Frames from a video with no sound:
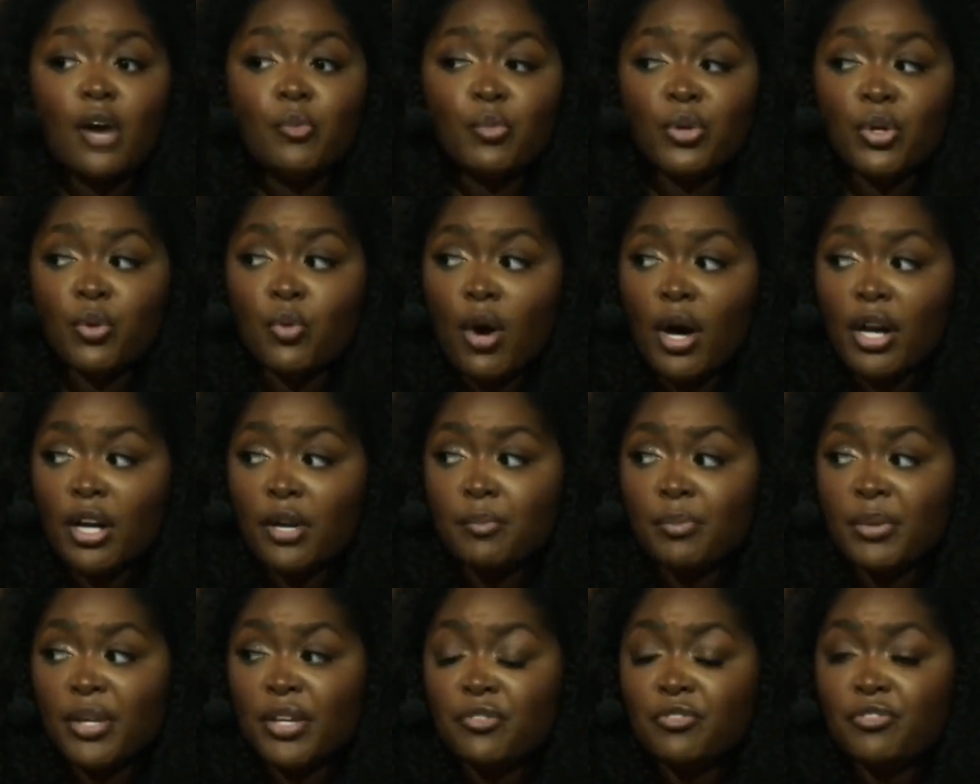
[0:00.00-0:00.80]
We want to
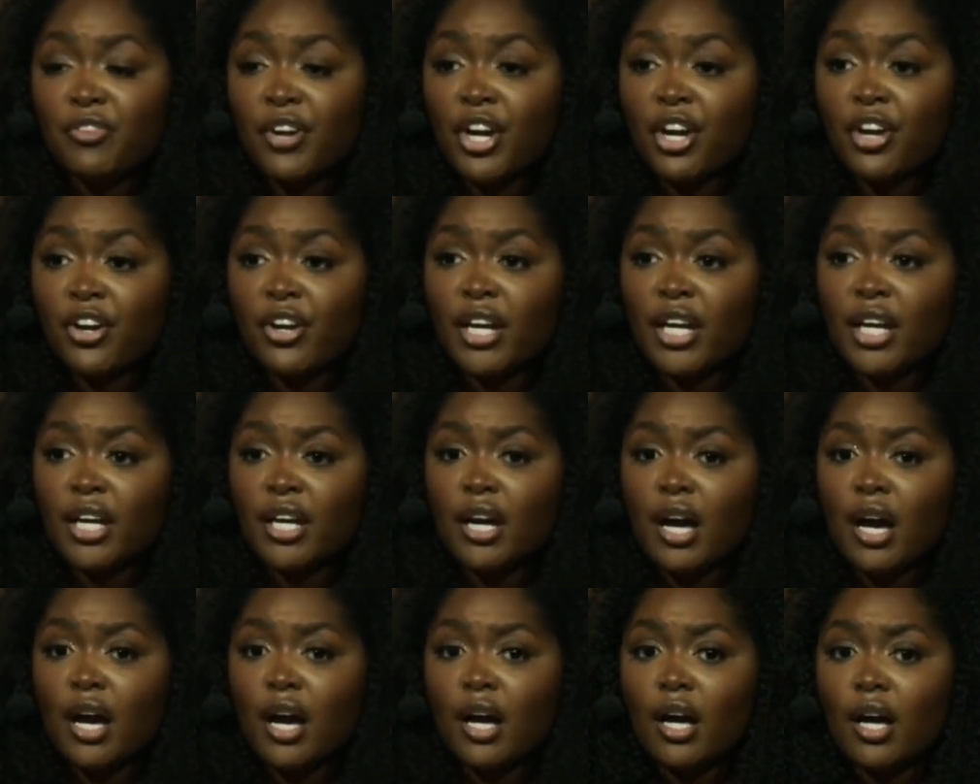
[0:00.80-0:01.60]
be
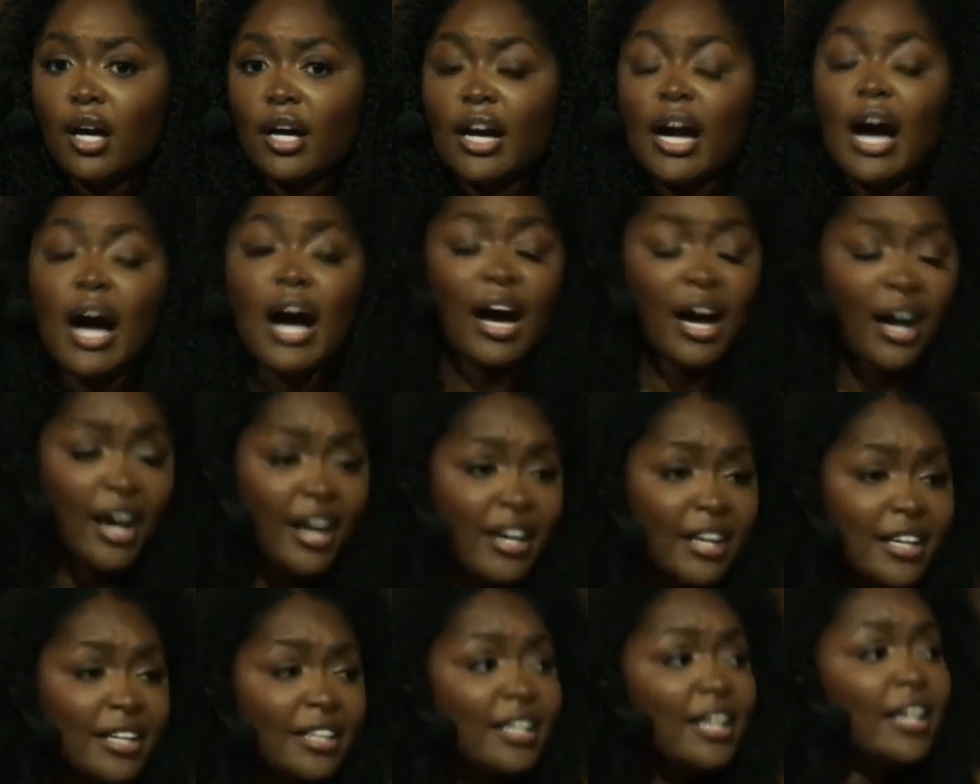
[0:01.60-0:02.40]
very
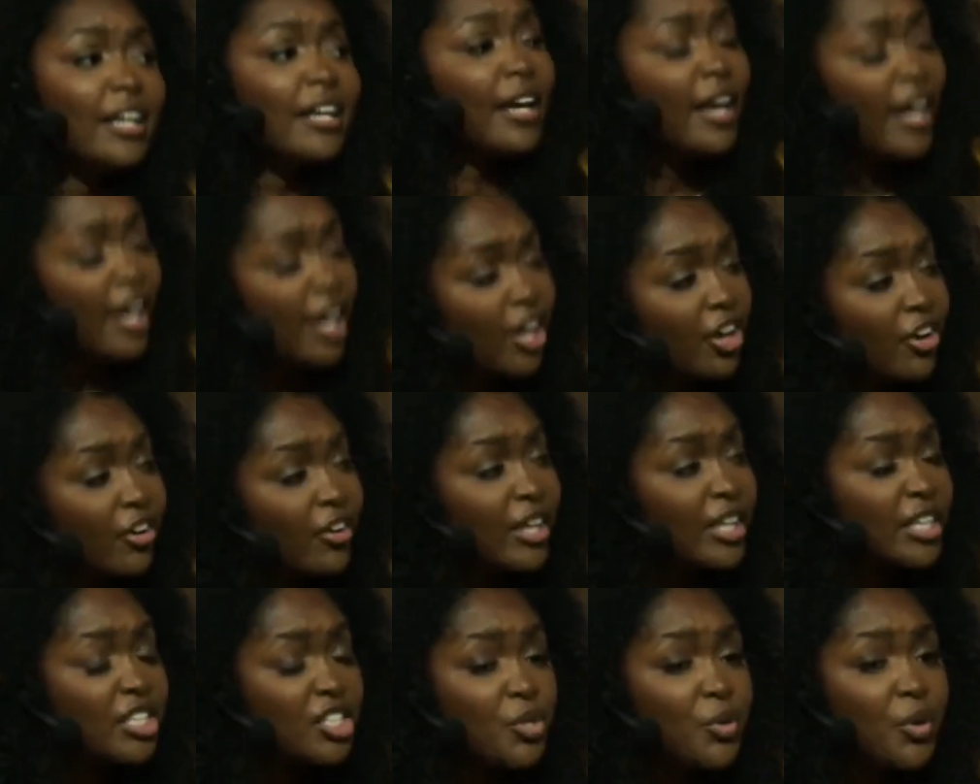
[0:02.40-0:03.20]
kind and
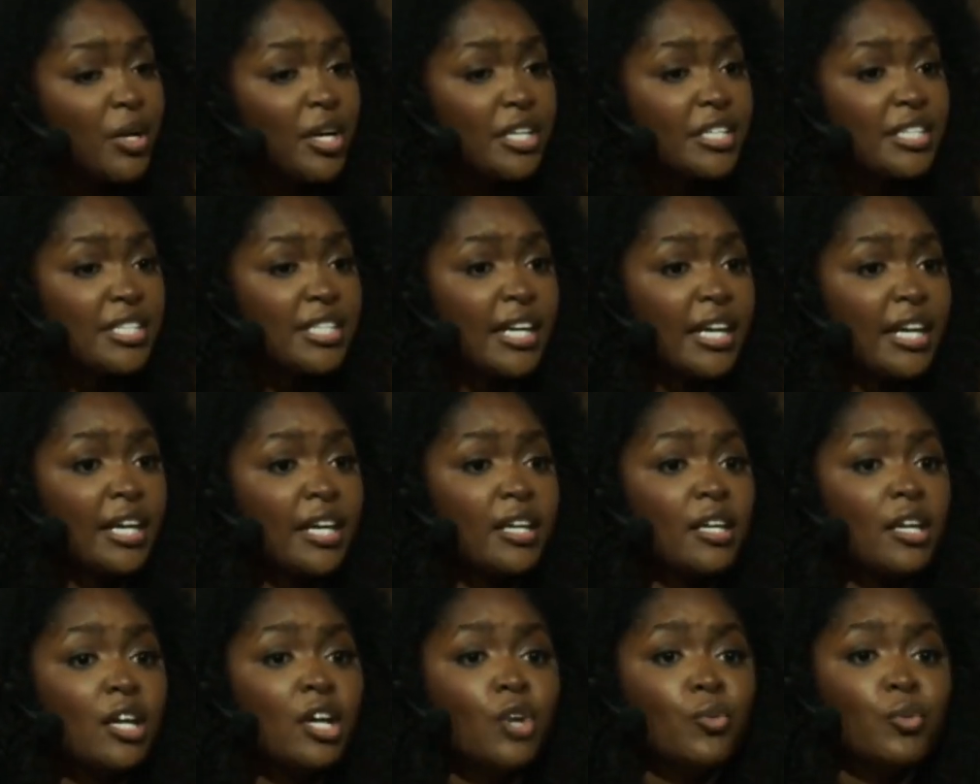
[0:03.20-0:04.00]
caring to our
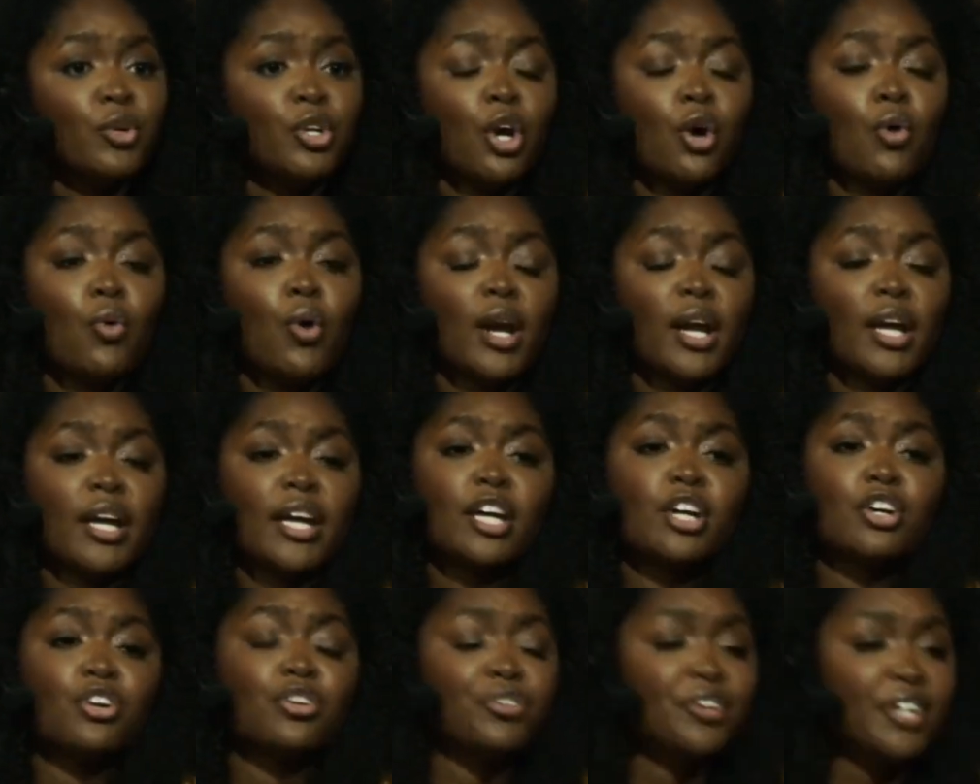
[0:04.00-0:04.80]
skin. We don't want to
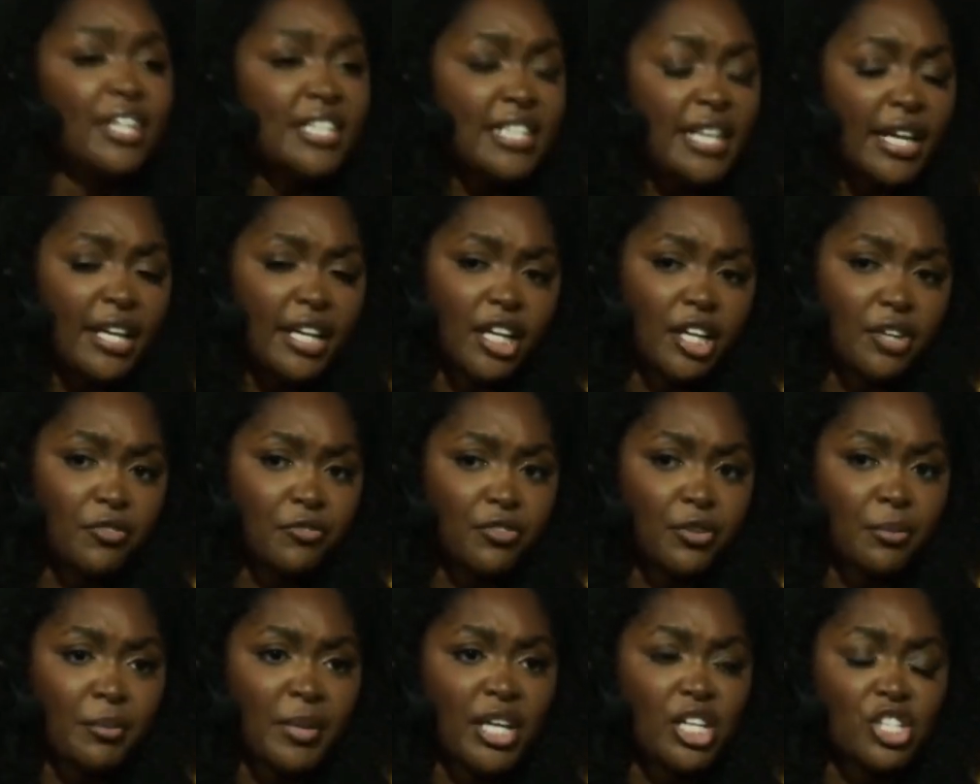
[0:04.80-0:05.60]
increase any
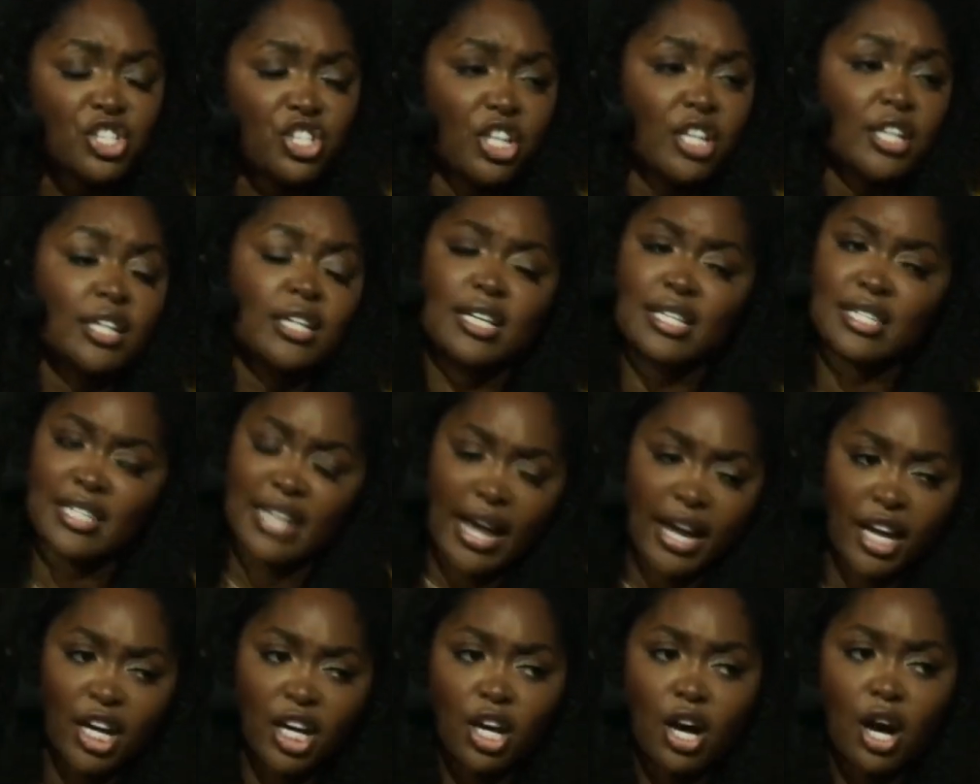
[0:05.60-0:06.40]
inflammation because
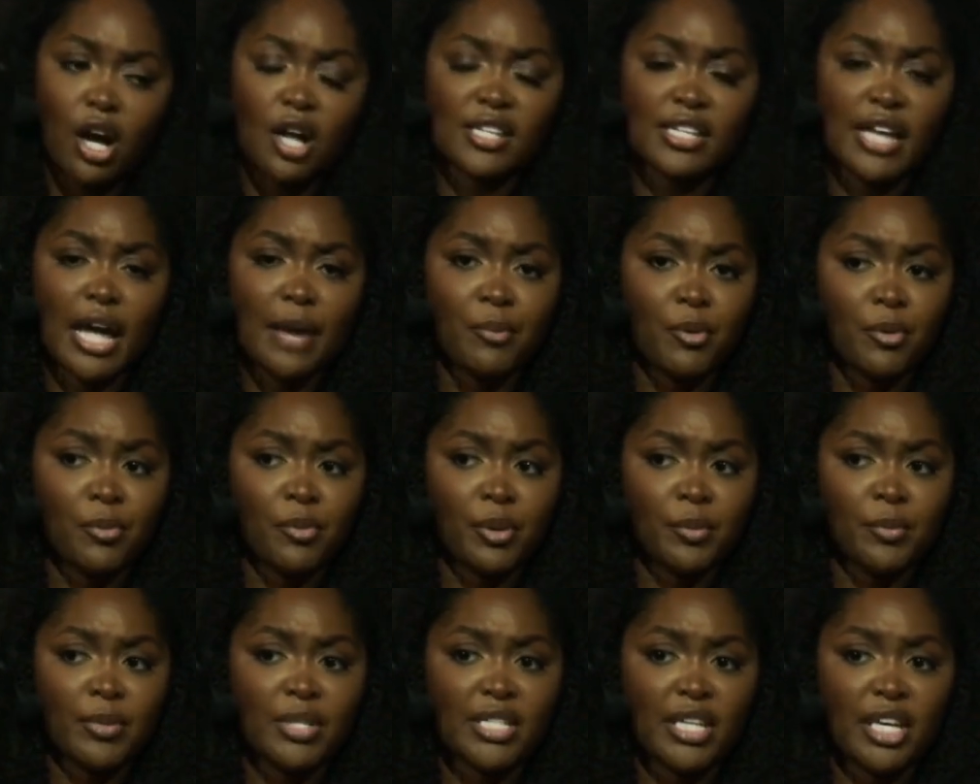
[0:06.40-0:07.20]
that can cause
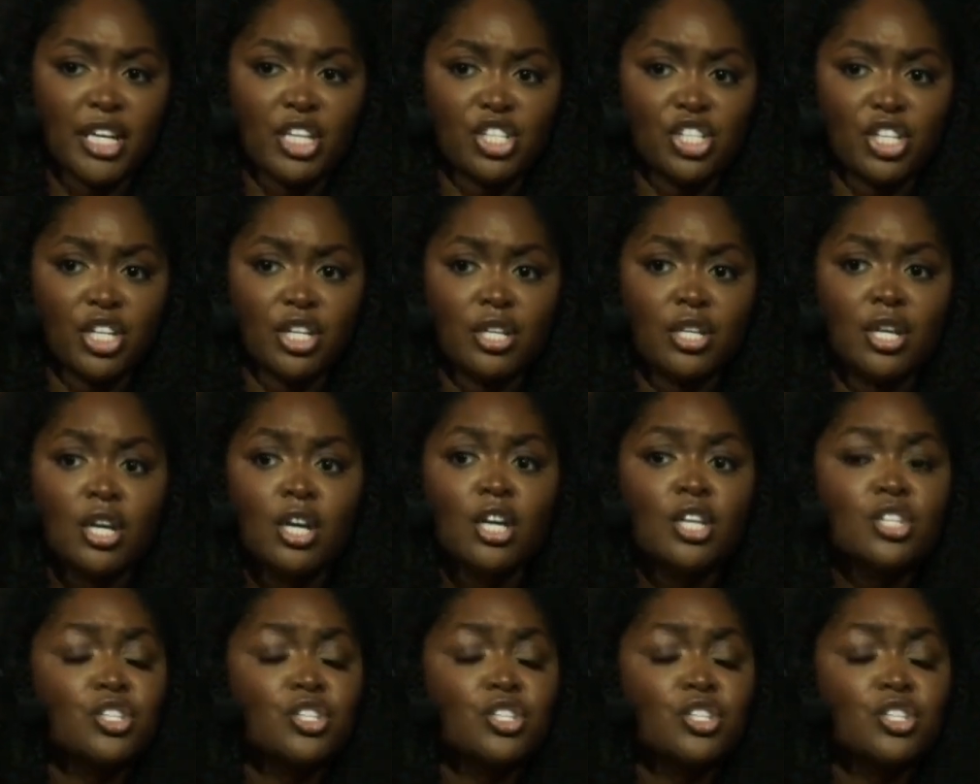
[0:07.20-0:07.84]
hyperpigmentation.